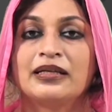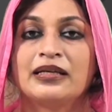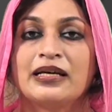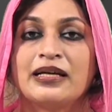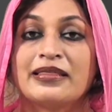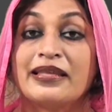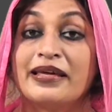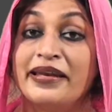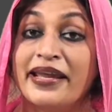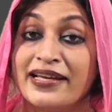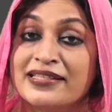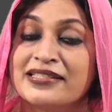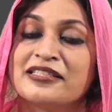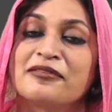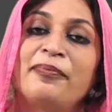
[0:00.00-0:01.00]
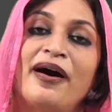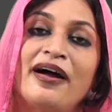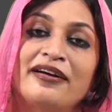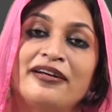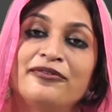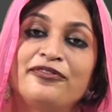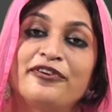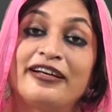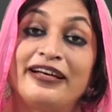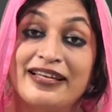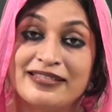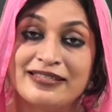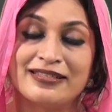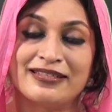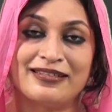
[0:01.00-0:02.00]
The next part of our
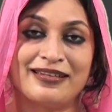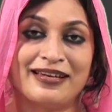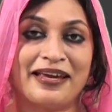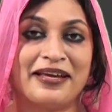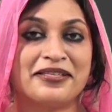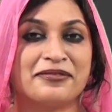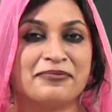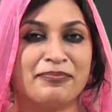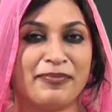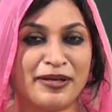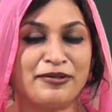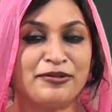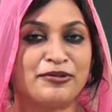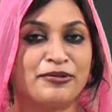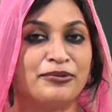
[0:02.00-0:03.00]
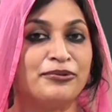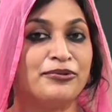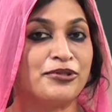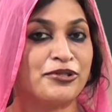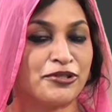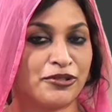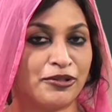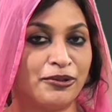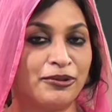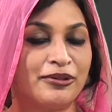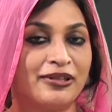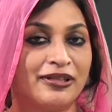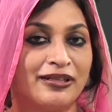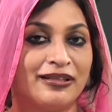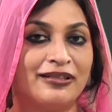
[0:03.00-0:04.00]
lesson is meant to show
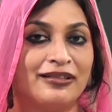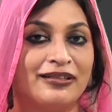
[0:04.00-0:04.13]
the